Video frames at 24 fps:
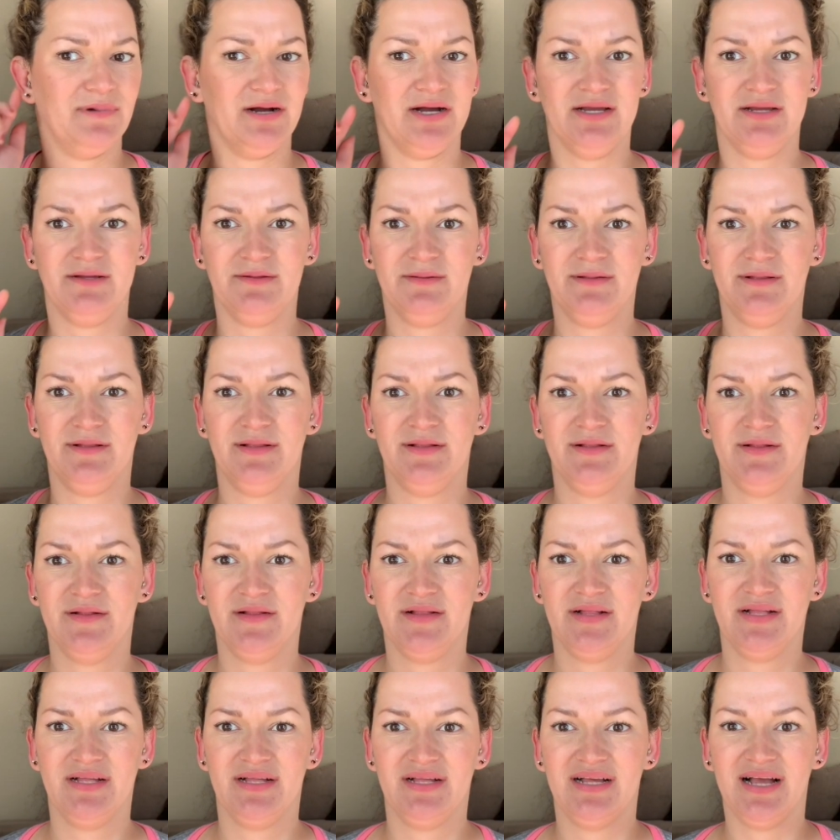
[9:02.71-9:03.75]
But
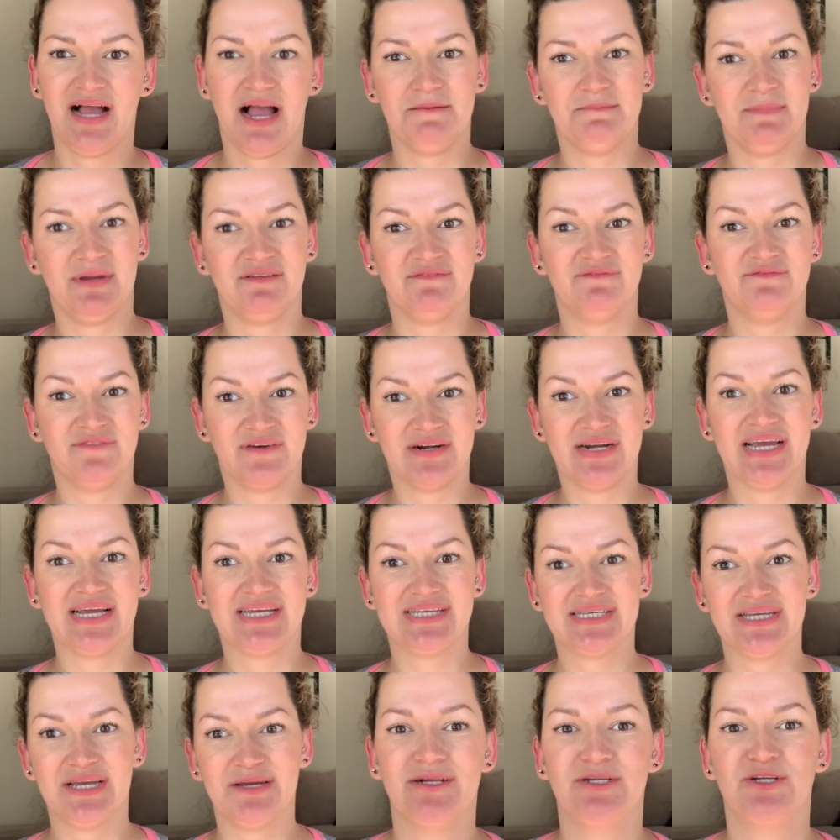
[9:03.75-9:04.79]
I mean, for
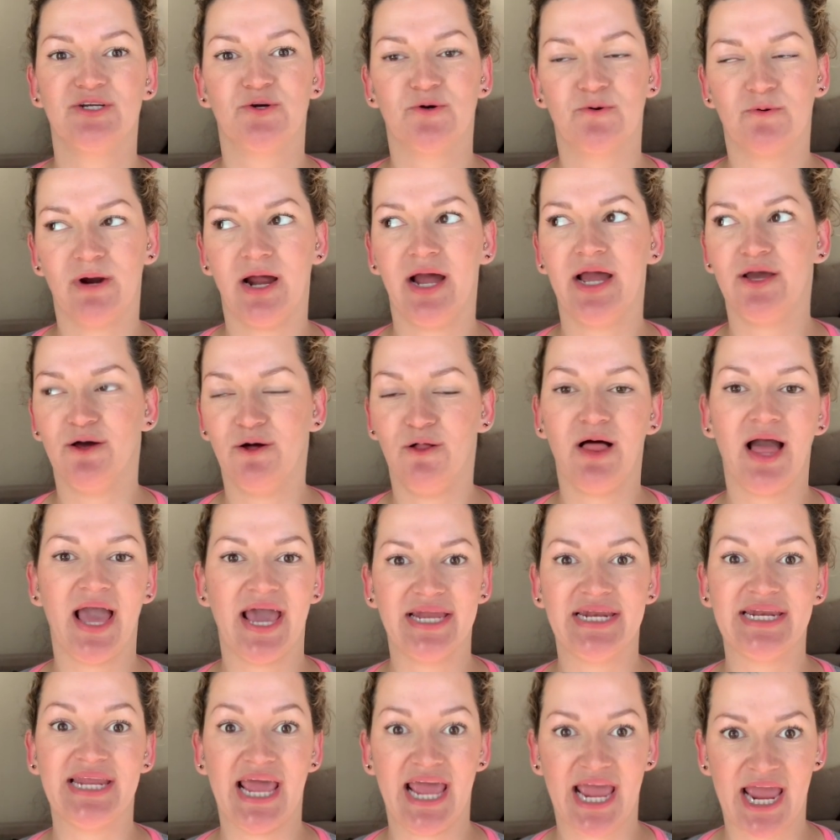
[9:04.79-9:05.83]
next time, trial
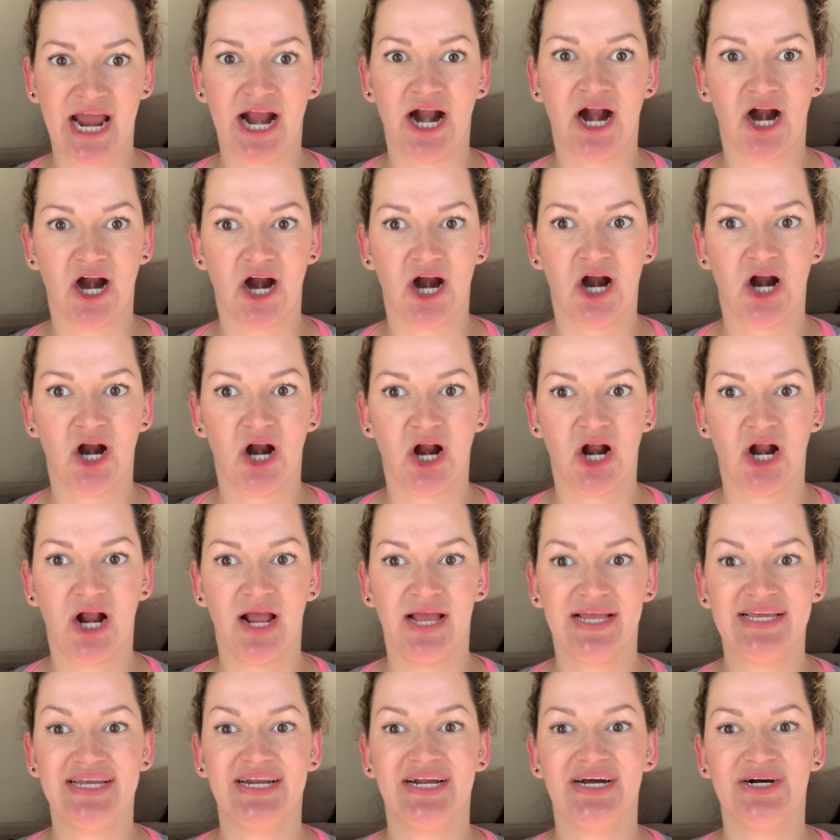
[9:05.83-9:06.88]
and error,
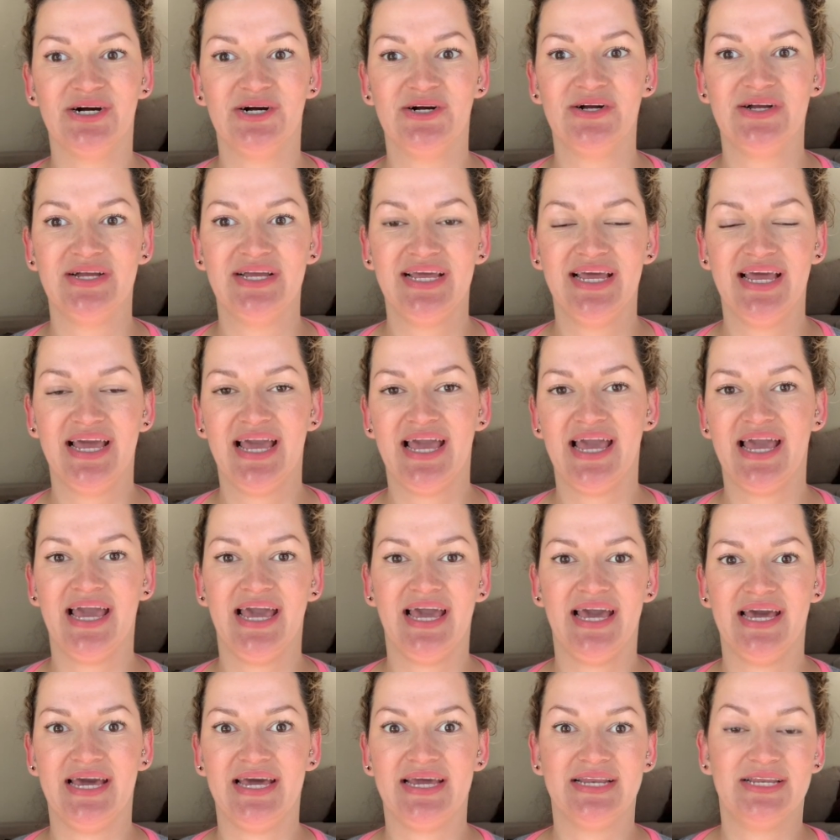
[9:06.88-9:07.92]
you know.
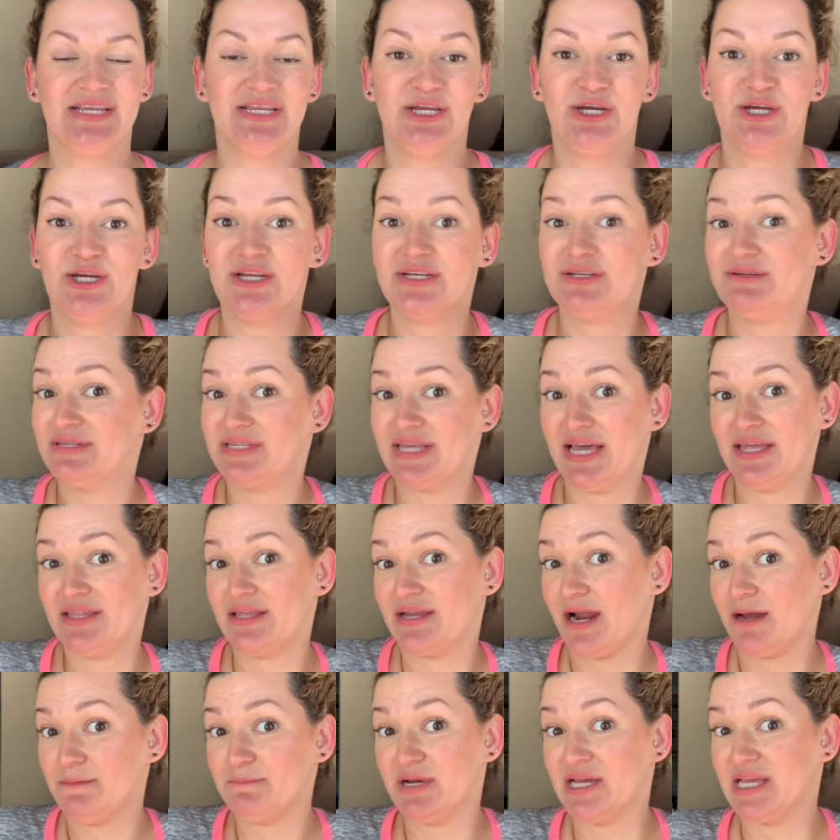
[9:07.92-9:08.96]
And you can say
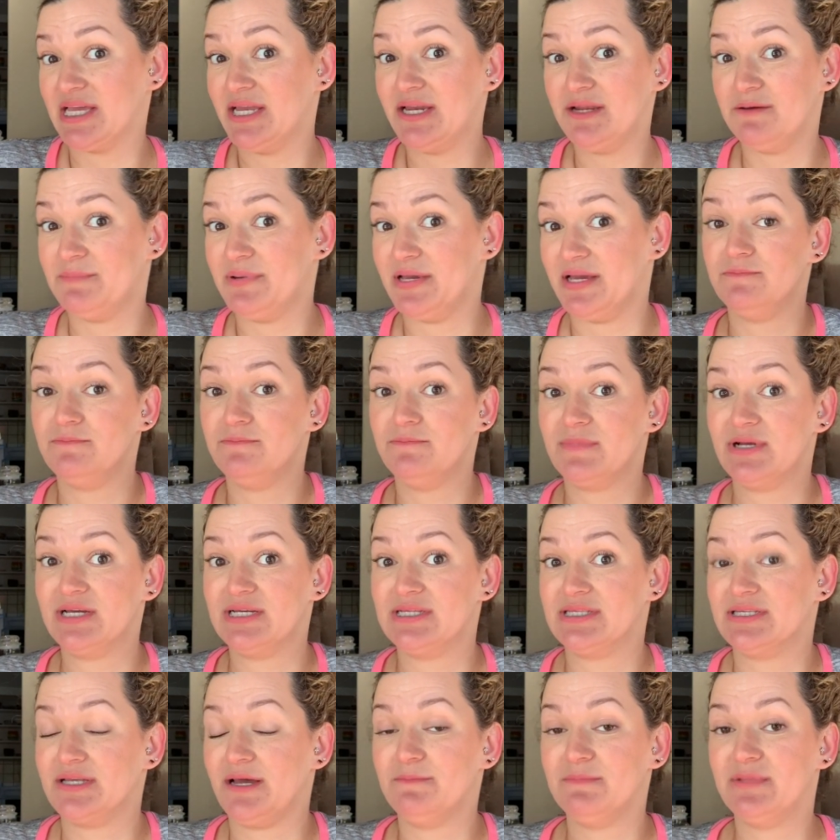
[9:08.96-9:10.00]
that I'm a guinea pig
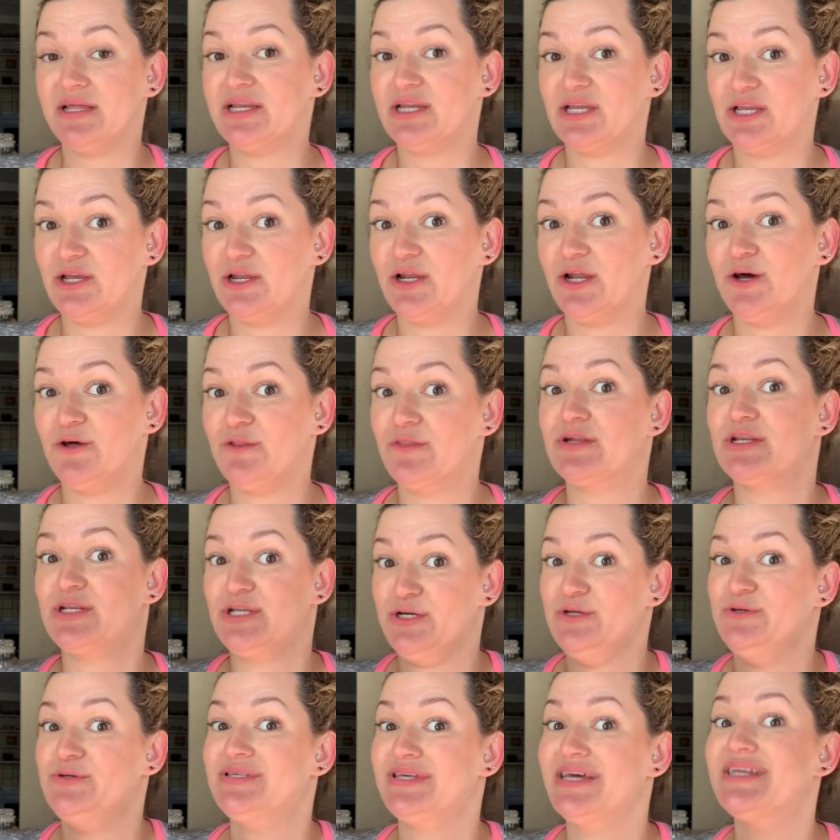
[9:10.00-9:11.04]
because I'm letting you know the
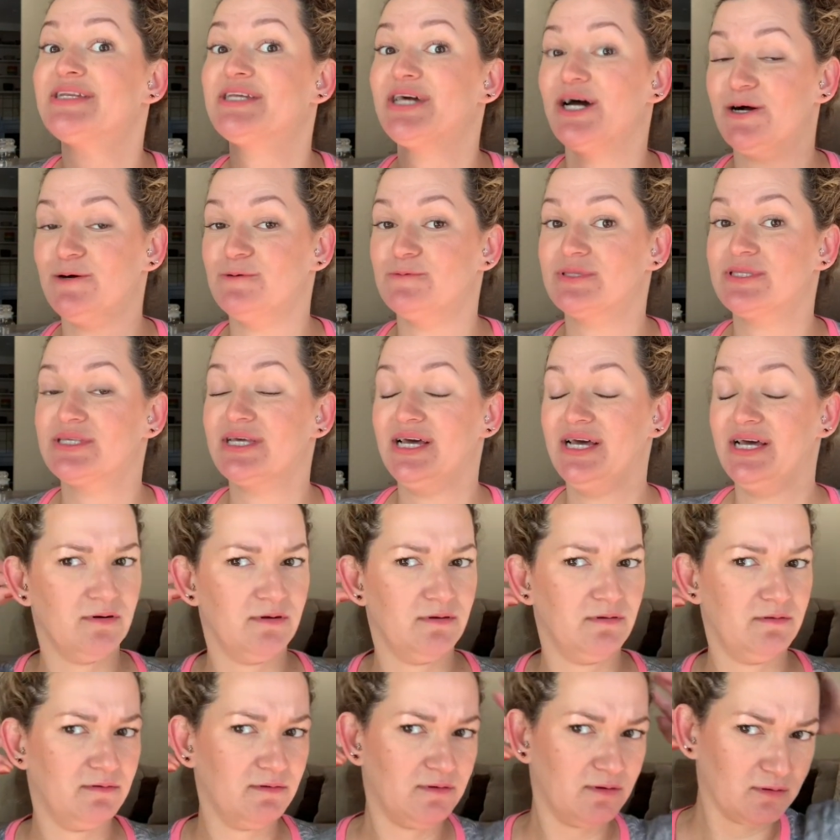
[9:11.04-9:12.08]
do's and don'ts.
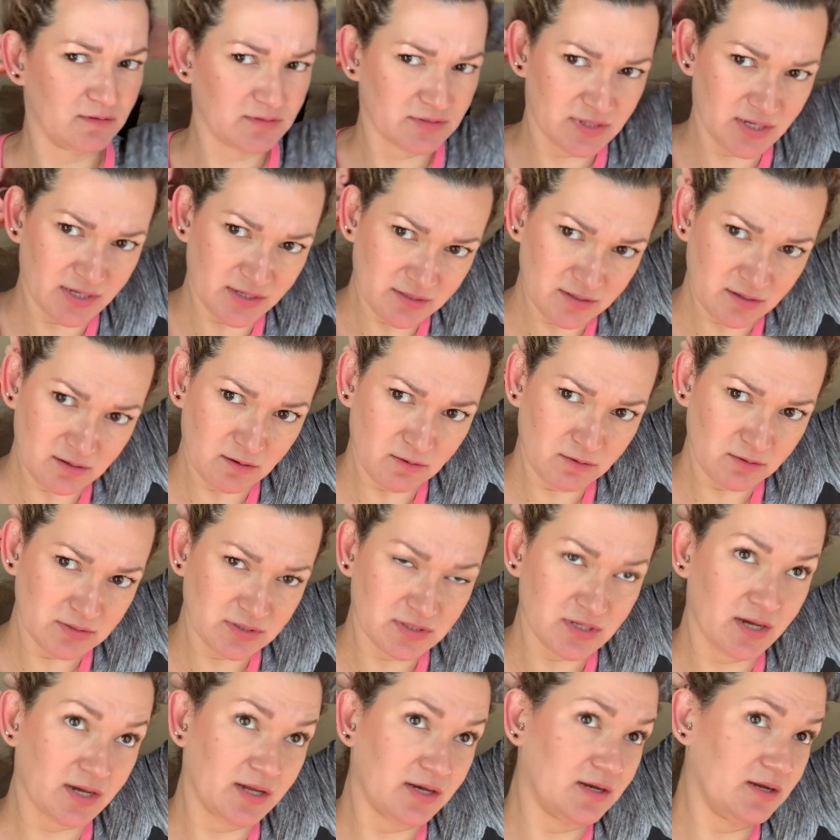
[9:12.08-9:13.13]
Oh, hold
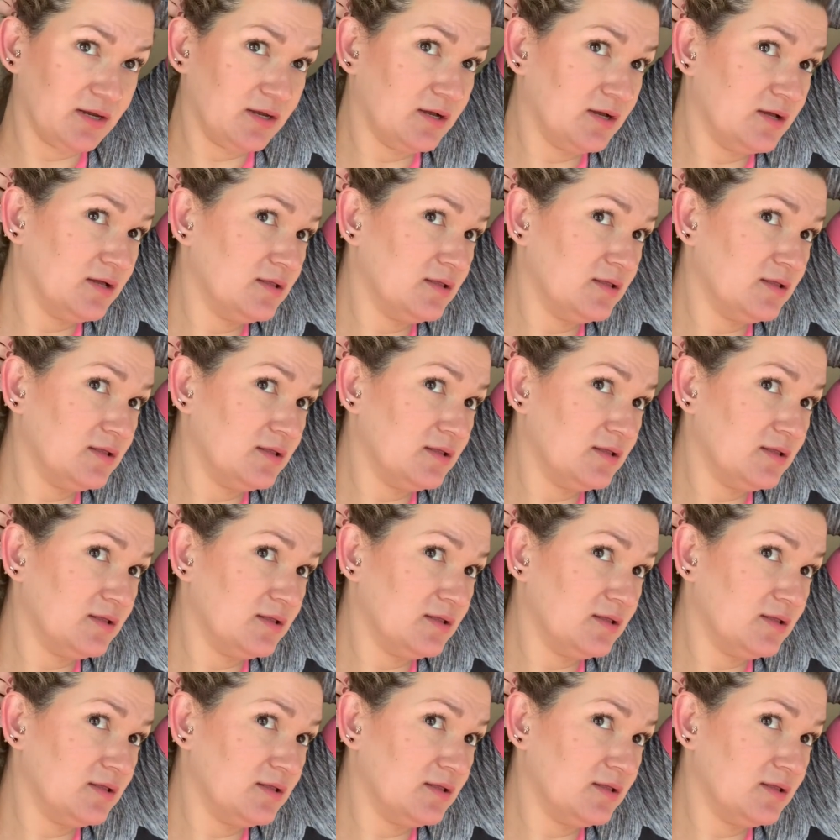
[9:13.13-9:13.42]
on.